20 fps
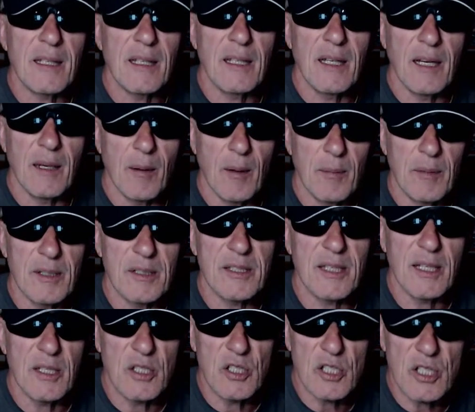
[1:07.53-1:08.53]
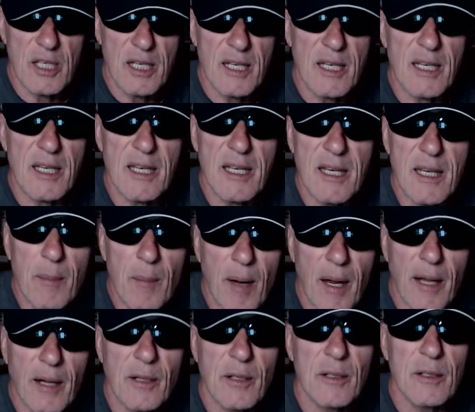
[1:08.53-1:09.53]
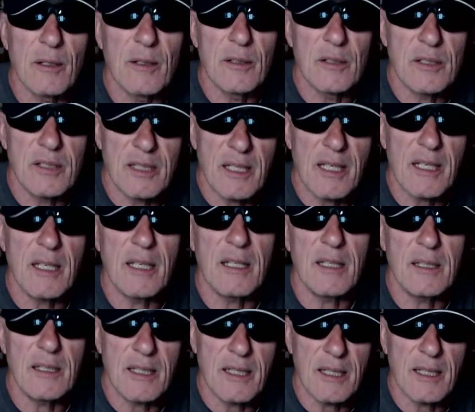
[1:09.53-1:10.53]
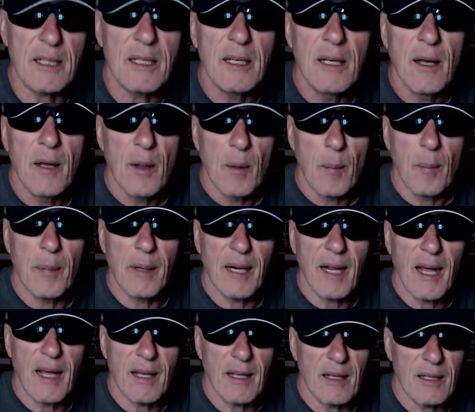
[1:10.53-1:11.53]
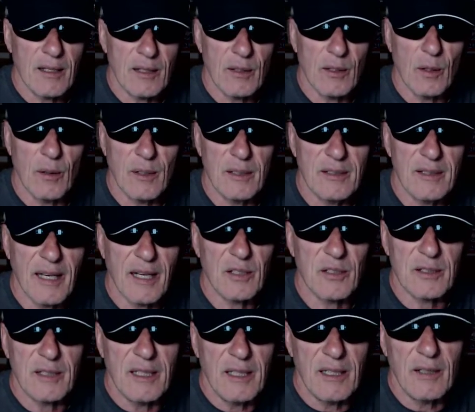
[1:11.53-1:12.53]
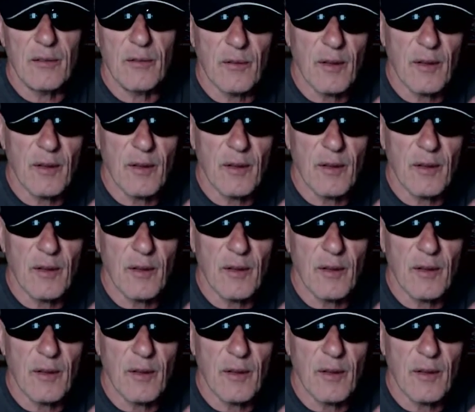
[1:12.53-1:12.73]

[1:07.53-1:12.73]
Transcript: it, I'm going to say G, E minor, C, D, but I, you know, it's actually E